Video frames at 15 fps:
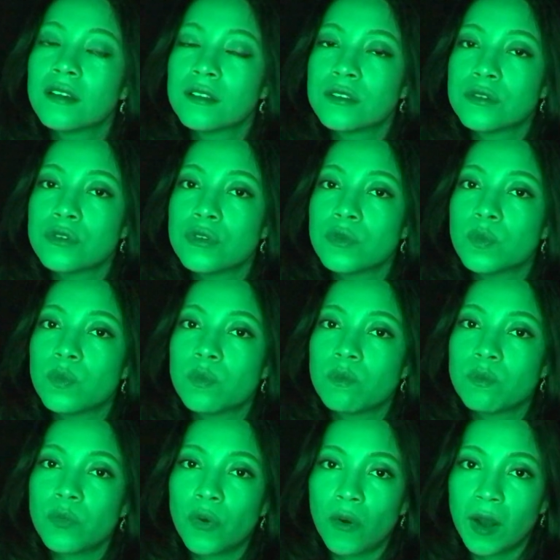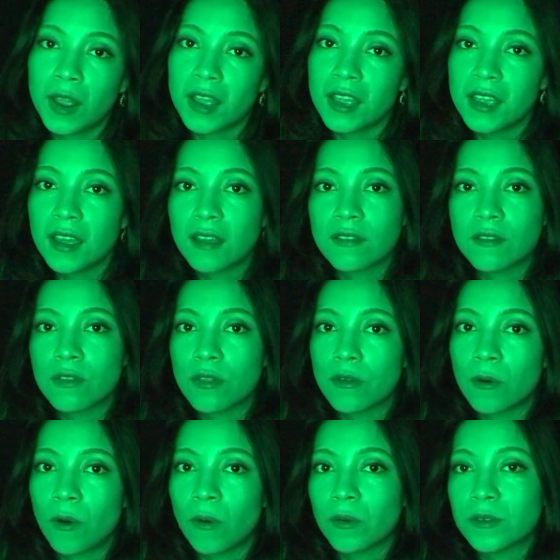to pray and
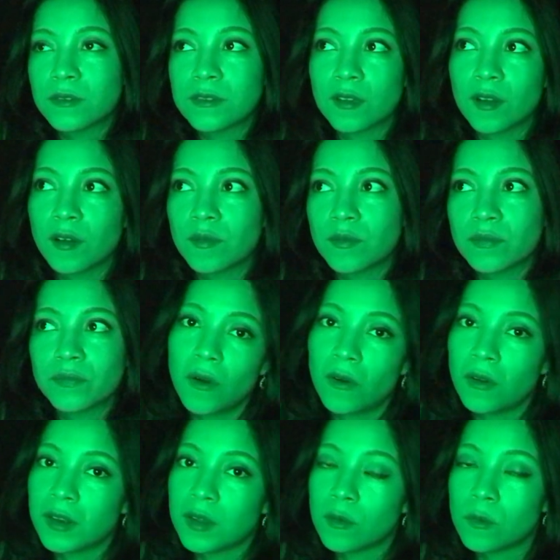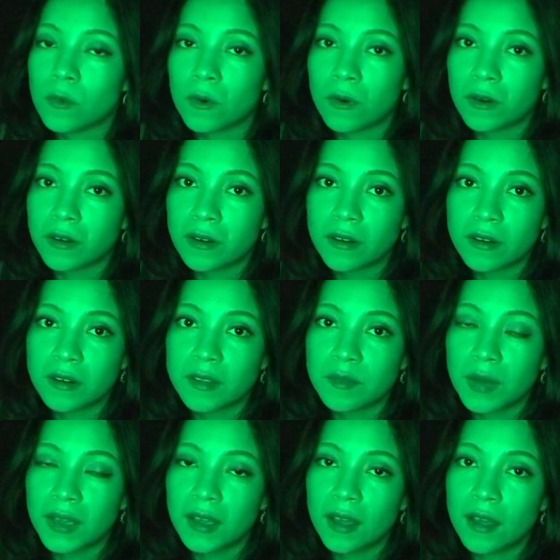throw some holy water in
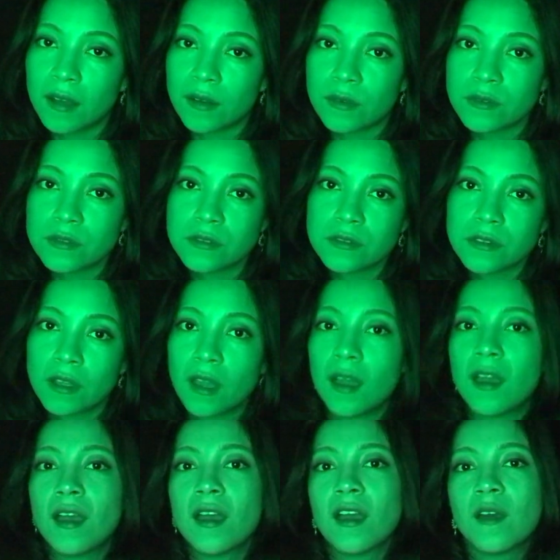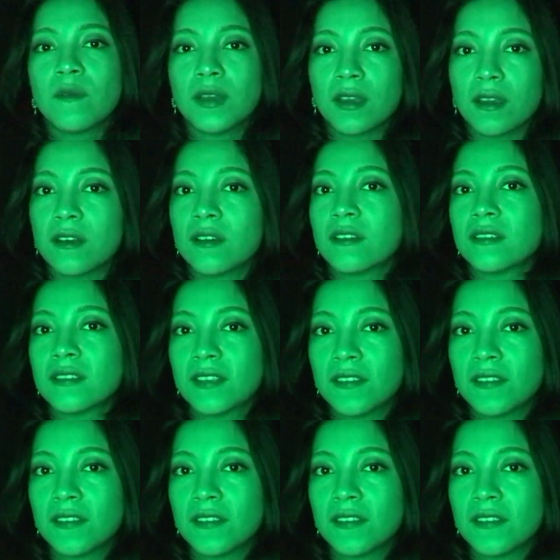my house, because the